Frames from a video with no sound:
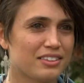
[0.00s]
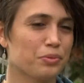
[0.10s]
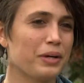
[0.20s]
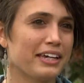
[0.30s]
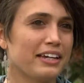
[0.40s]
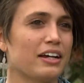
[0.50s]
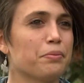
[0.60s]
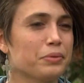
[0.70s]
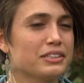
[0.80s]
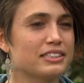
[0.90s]
The waking
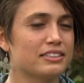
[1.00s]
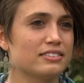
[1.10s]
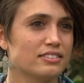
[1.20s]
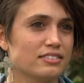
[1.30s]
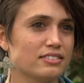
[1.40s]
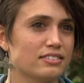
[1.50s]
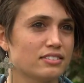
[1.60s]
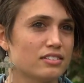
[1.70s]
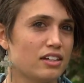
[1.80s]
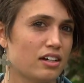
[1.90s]
up was in
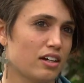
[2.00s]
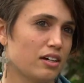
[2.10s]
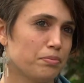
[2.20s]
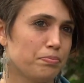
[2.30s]
uh,